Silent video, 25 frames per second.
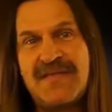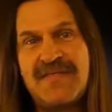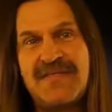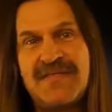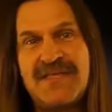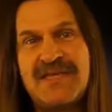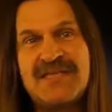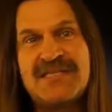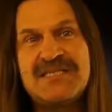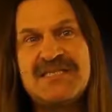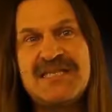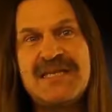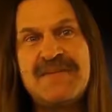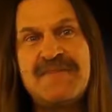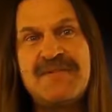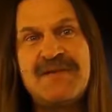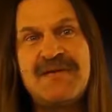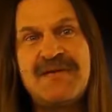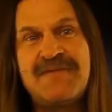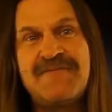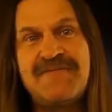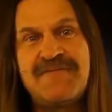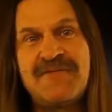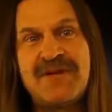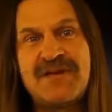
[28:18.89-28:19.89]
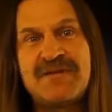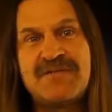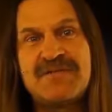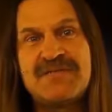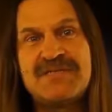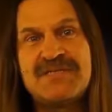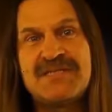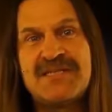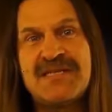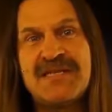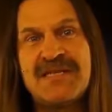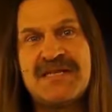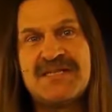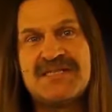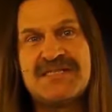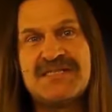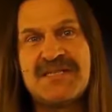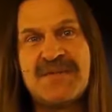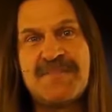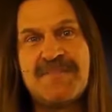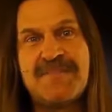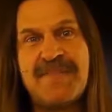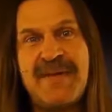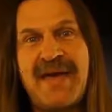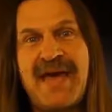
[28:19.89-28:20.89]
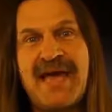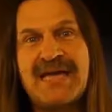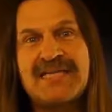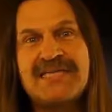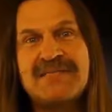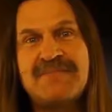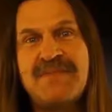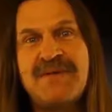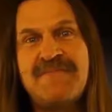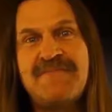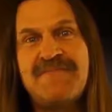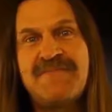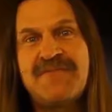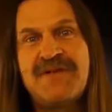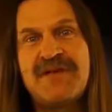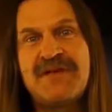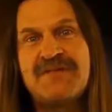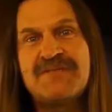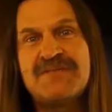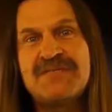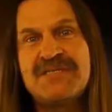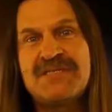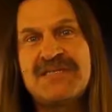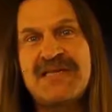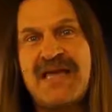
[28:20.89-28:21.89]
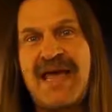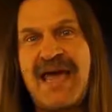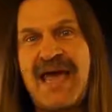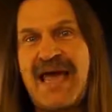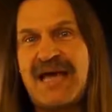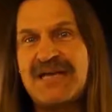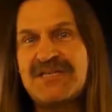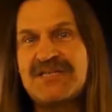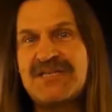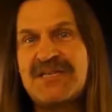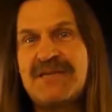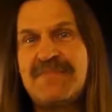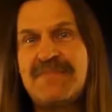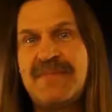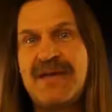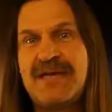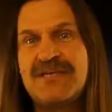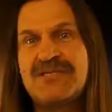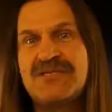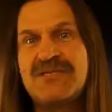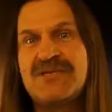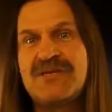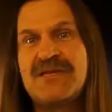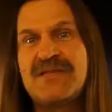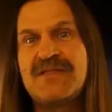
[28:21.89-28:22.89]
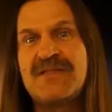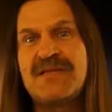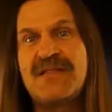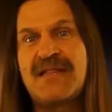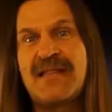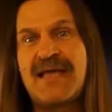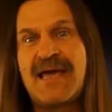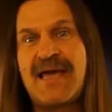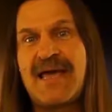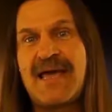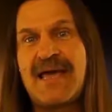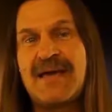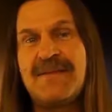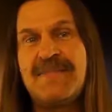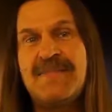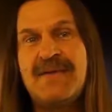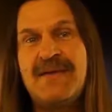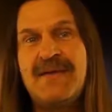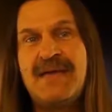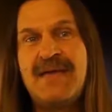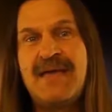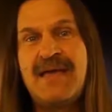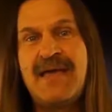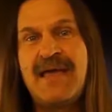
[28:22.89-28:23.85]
This limiting frequency is the maximum frequency actually measured in the lab,